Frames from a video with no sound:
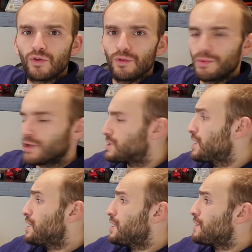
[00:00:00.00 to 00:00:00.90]
cool,
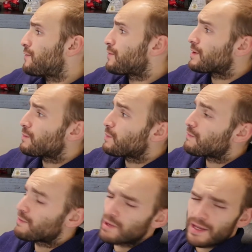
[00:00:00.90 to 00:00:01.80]
because if
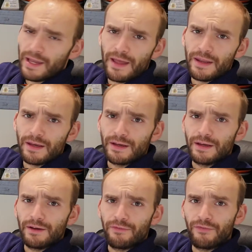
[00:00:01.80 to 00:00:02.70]
we had
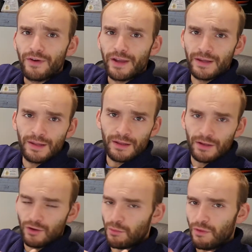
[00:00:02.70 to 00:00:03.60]
a fade,
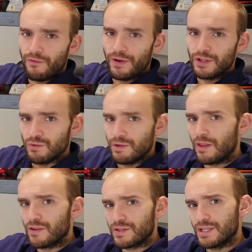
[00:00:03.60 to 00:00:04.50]
a normal fade to
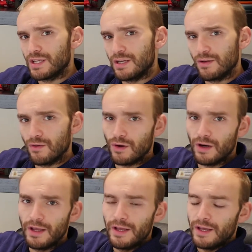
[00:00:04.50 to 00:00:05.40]
another scene,
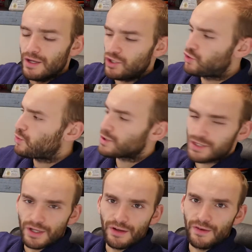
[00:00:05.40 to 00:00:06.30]
or a
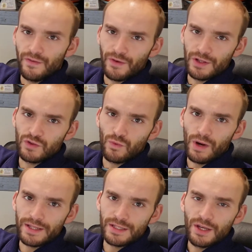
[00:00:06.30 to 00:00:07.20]
shorter fade to
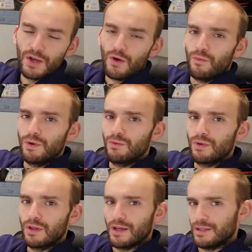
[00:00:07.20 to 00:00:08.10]
white, we
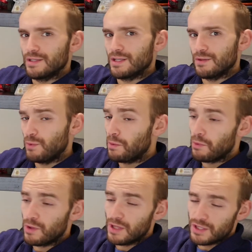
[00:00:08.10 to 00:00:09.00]

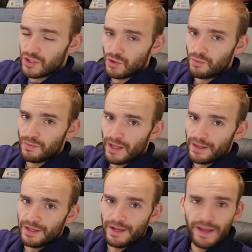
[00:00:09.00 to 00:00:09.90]
would assume
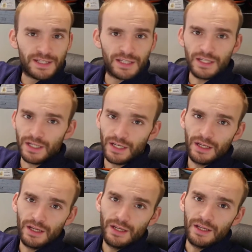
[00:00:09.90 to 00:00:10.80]
that the next
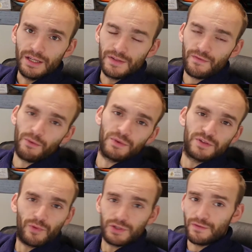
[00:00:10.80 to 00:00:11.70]
scene is from
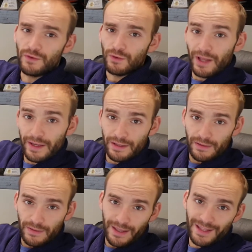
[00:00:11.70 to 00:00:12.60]
his point of view, like
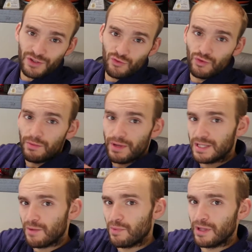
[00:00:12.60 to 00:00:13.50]
that dream
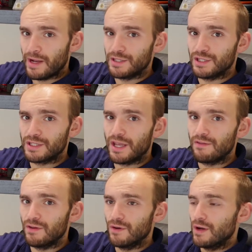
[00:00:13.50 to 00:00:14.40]
example that I just
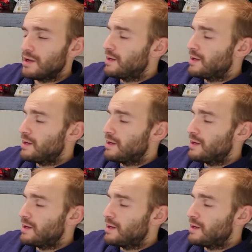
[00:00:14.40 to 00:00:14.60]
gave you.